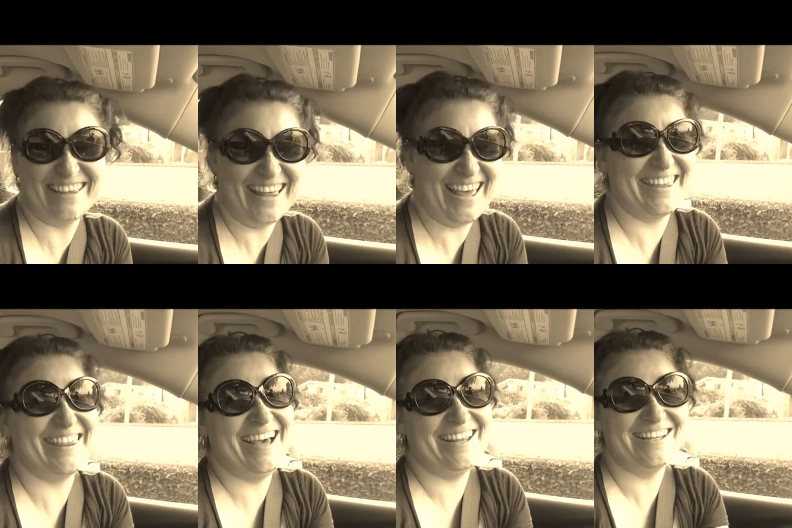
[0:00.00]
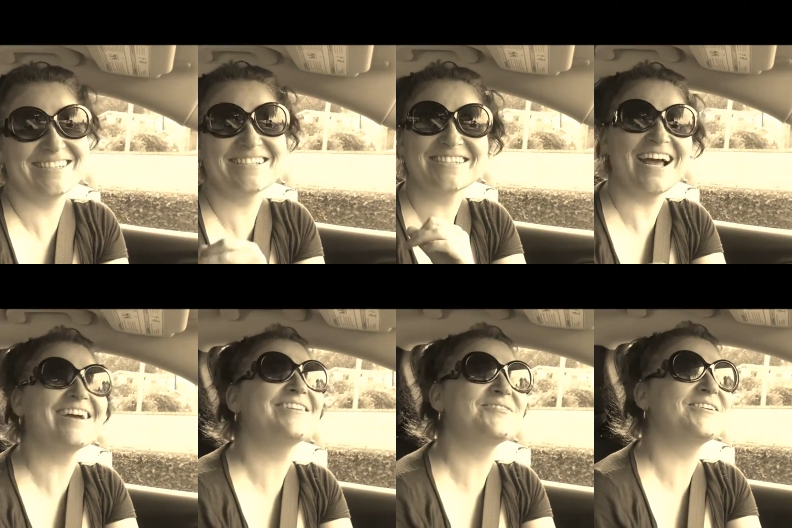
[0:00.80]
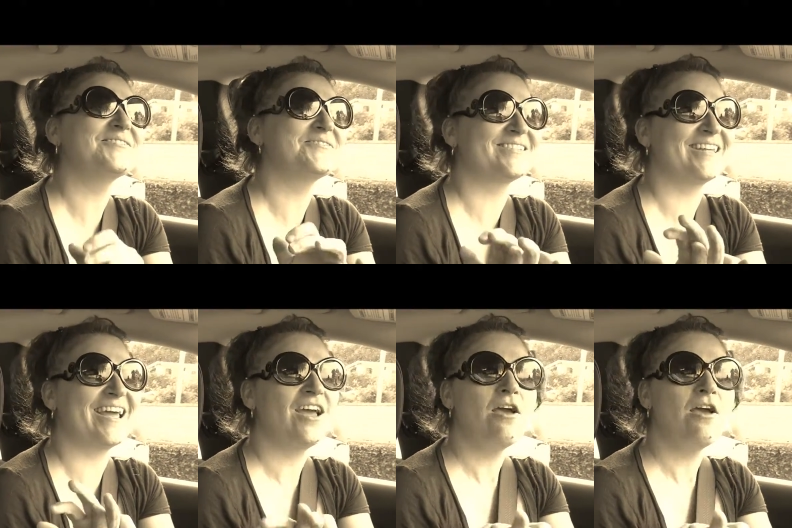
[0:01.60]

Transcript: like that. That's exactly what it was like.